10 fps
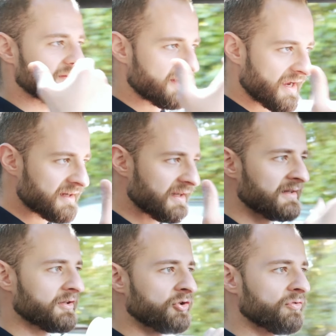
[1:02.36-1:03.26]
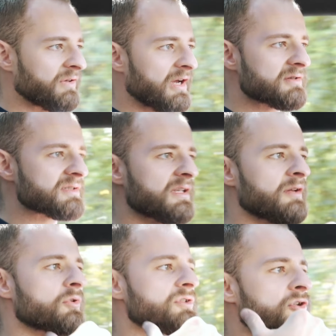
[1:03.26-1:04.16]
Then in the 2000s,
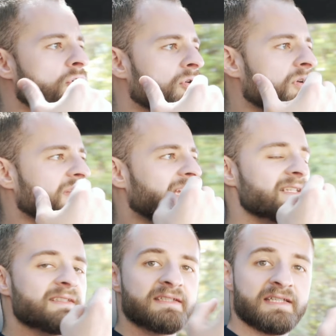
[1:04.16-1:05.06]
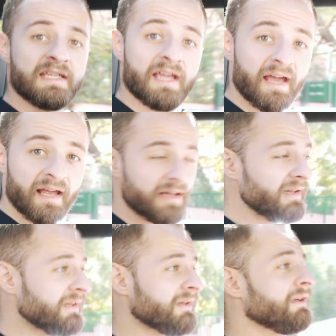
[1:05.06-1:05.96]
it was called a CL.